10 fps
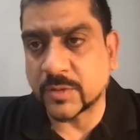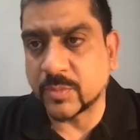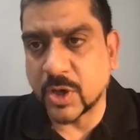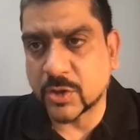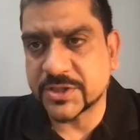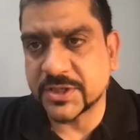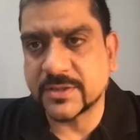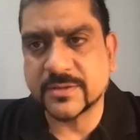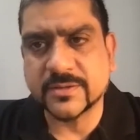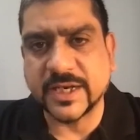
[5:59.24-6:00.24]

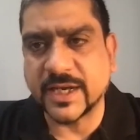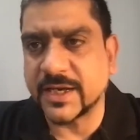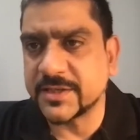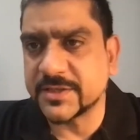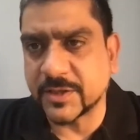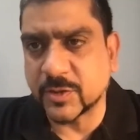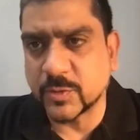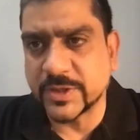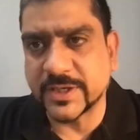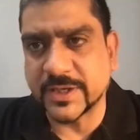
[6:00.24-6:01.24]
blockchain. AI is
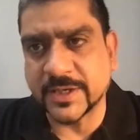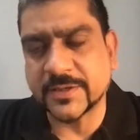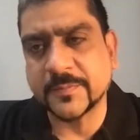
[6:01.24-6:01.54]
included in it.